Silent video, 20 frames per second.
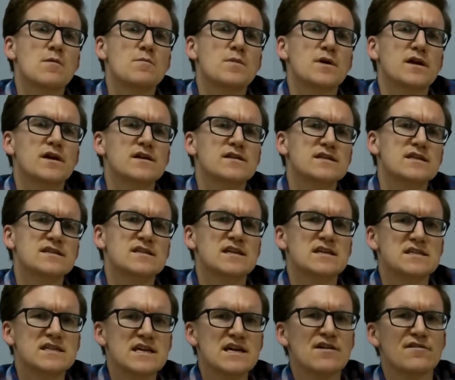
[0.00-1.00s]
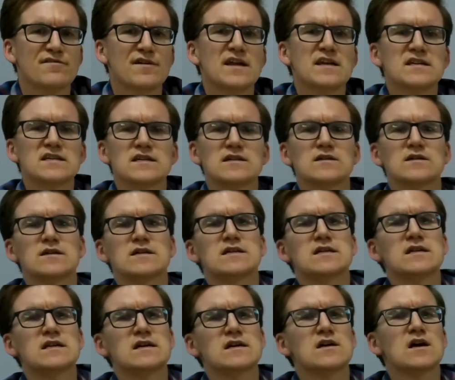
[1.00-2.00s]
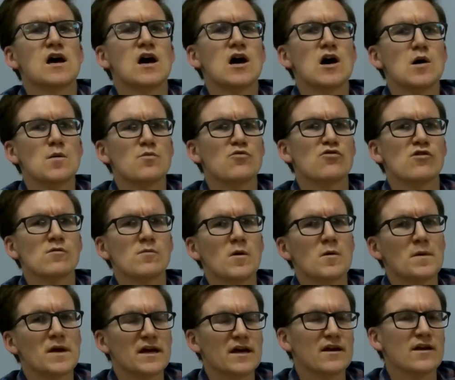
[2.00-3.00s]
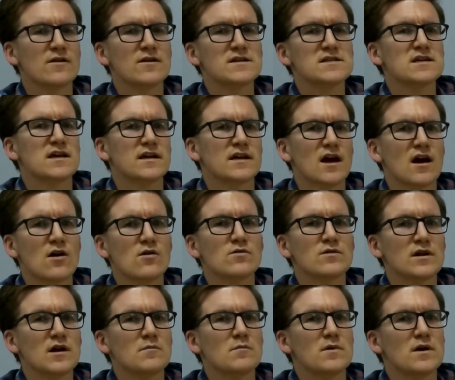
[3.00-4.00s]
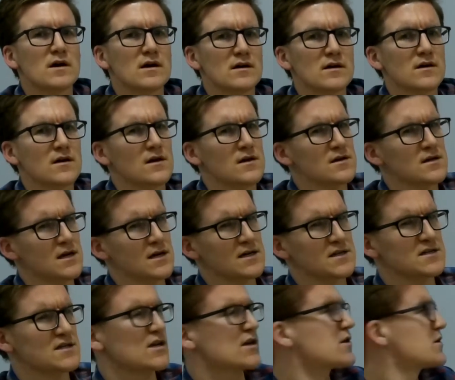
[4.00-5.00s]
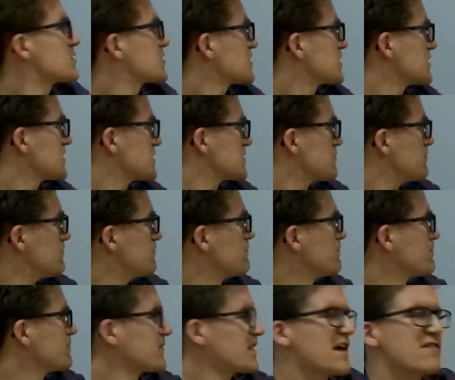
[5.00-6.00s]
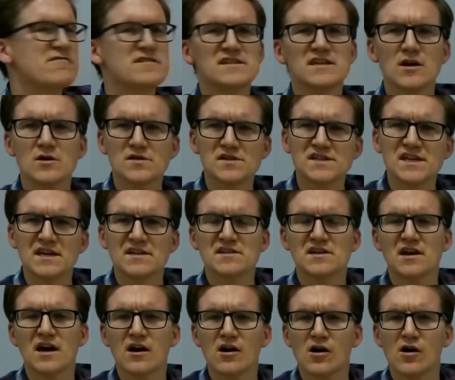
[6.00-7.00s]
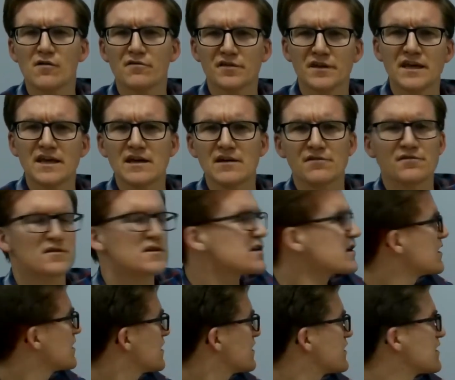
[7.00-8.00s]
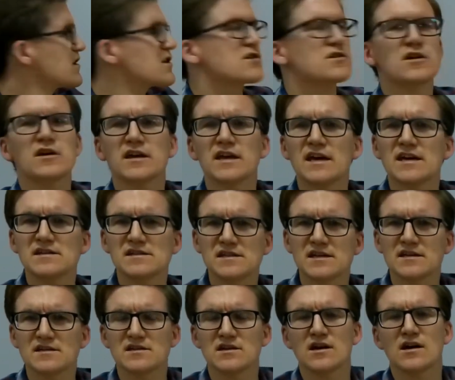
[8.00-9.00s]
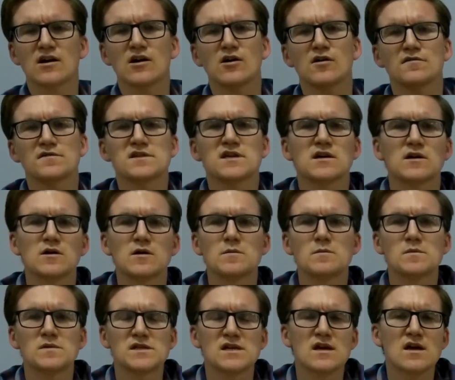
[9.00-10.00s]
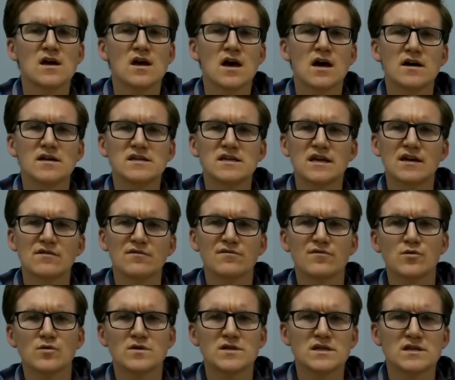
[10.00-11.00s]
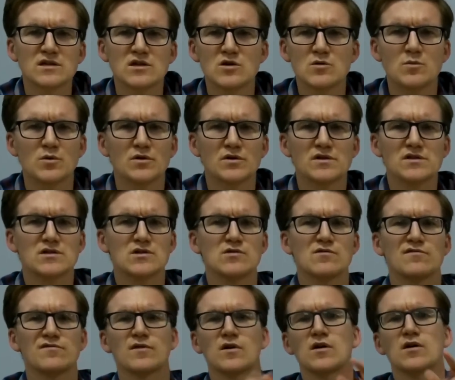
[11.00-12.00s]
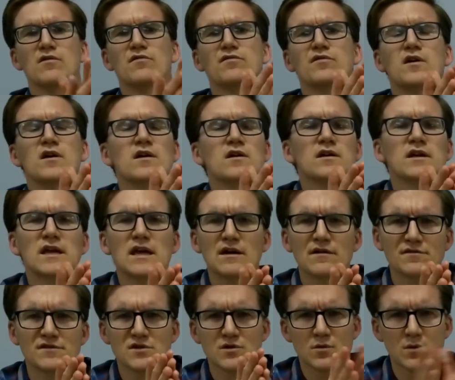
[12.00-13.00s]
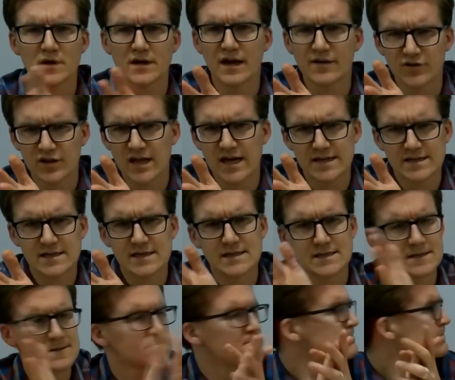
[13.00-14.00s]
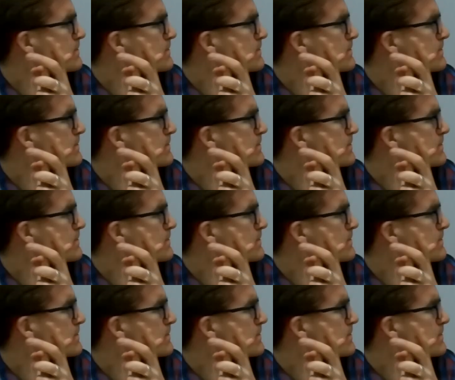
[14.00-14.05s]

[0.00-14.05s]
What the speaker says: because it's a Diophantine problem. It can only take whole number solutions. There is no 6.5 gift that you can get 6.5 times to get 42.25 gifts or whatever that is.